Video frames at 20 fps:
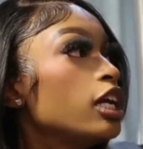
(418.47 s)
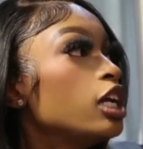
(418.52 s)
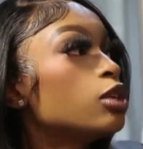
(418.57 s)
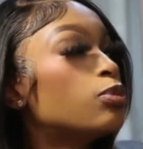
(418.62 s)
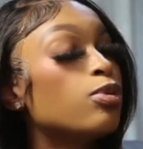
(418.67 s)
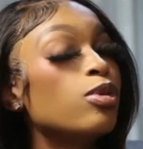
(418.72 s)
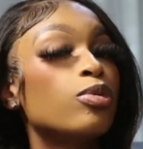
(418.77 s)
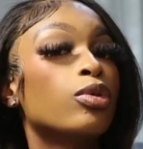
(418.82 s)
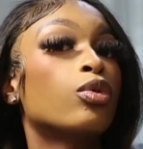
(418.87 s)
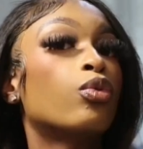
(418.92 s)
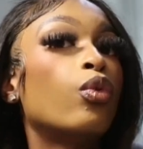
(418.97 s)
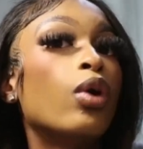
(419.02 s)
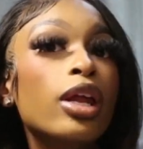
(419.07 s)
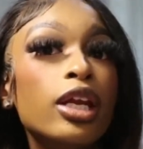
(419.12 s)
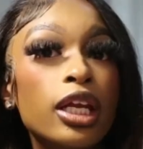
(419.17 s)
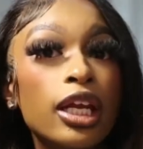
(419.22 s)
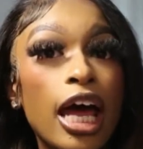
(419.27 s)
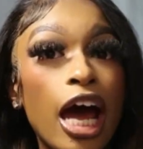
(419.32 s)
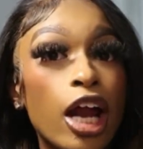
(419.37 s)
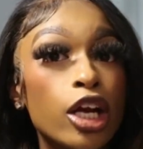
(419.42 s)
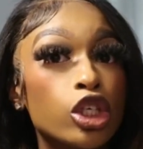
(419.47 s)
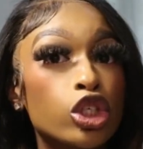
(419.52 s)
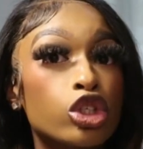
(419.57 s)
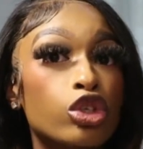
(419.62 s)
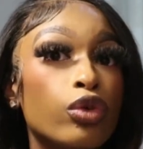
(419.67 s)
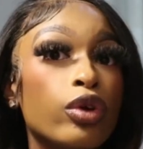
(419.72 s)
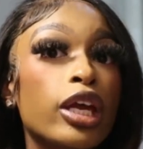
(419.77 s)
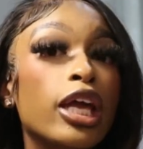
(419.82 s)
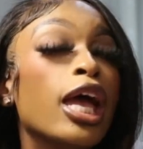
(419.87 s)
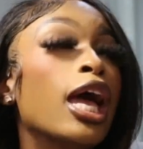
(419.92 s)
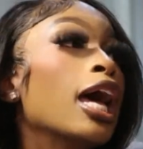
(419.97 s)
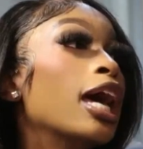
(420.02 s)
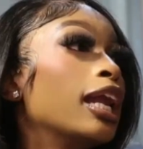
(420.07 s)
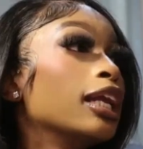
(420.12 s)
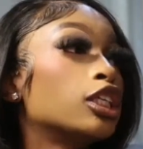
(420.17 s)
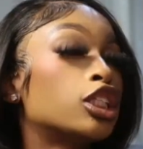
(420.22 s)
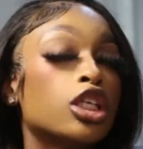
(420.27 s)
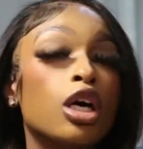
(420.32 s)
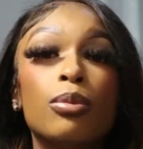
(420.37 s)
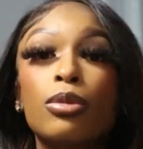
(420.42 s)
these people running down the street.
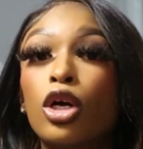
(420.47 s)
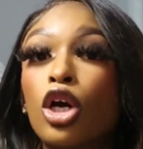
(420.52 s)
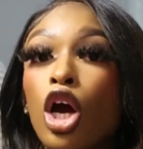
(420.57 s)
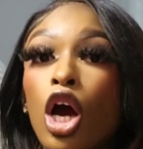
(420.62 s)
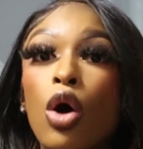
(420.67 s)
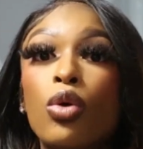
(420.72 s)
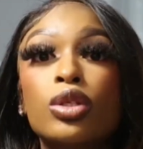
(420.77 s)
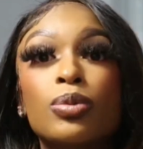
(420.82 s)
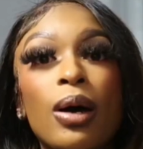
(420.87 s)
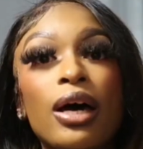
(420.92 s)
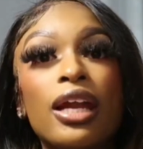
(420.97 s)
Some girls,